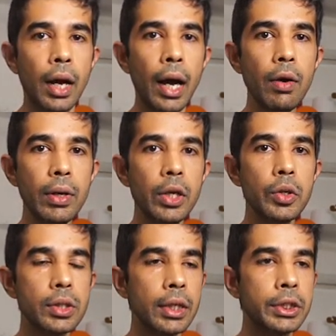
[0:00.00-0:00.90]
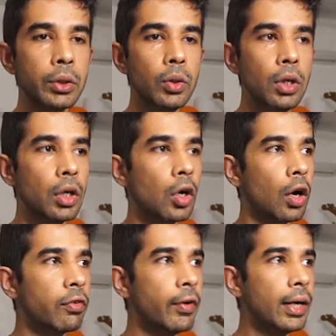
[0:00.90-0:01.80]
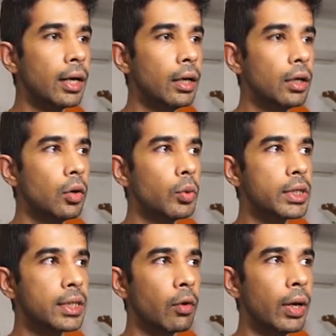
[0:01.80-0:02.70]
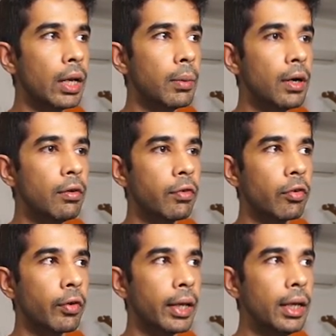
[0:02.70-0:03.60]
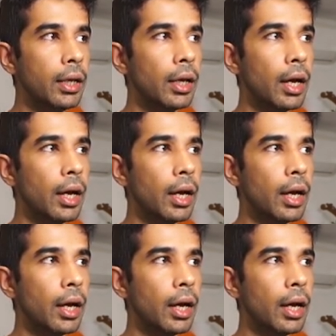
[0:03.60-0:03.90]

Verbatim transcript: I will use a tool called Fiddler which is available for free